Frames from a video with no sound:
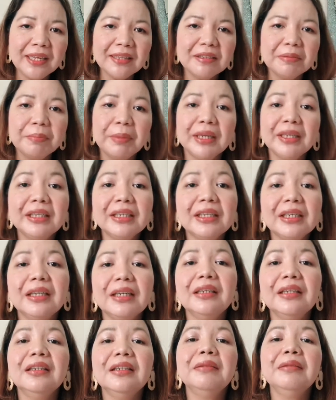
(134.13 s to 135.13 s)

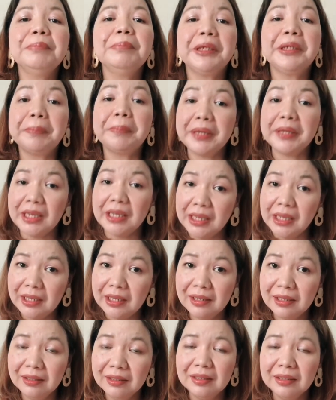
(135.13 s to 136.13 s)
medical
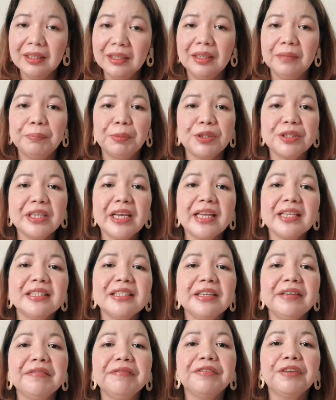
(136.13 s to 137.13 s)
PPE,
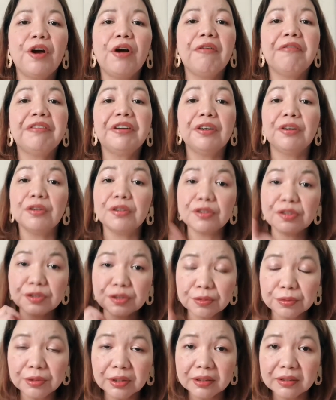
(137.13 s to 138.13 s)
protective coverall
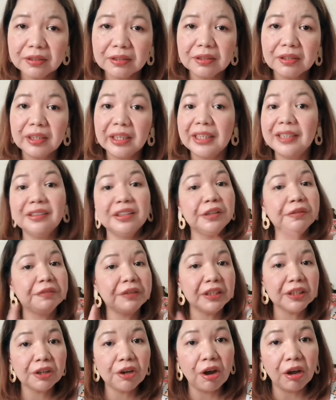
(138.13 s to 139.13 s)
suit in
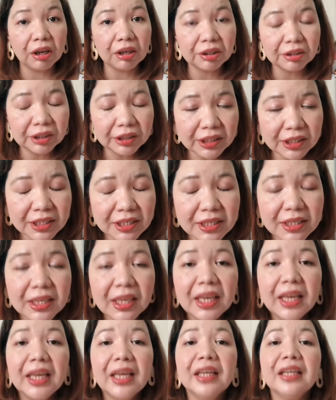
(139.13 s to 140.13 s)
different colors.
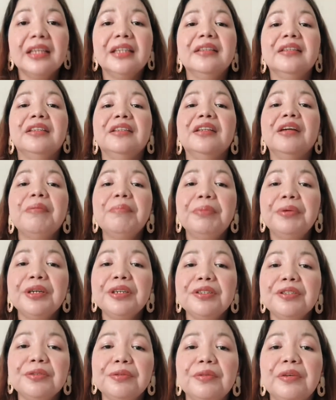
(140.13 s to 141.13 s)
And the number
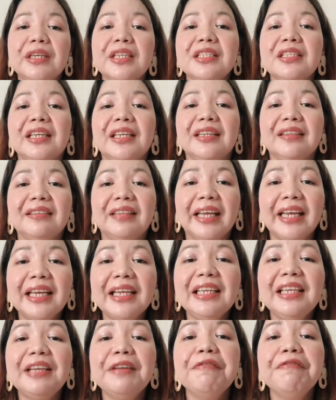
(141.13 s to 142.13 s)
two is a
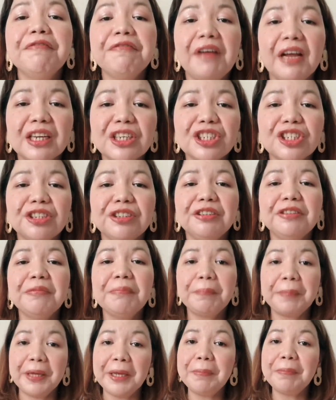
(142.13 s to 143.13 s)
daily fashion
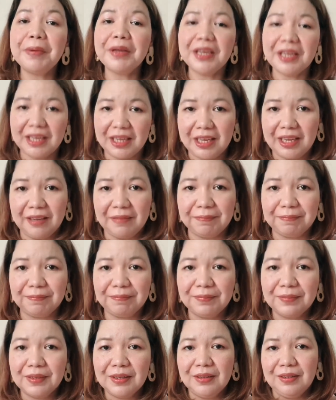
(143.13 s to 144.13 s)
PPE.
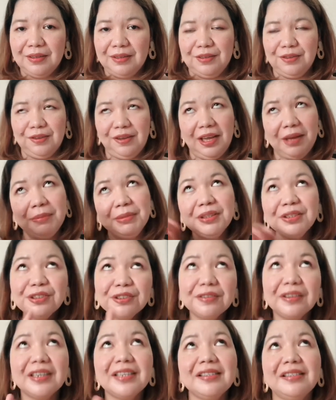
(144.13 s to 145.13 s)
So I'm
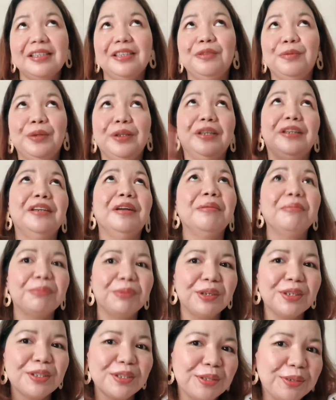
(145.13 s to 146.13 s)
interested with the number
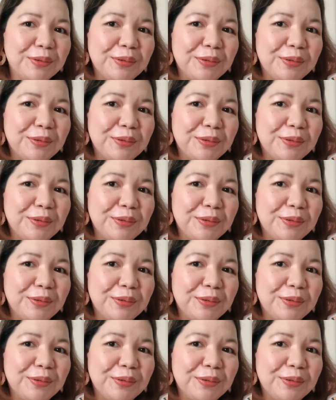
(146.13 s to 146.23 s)
two.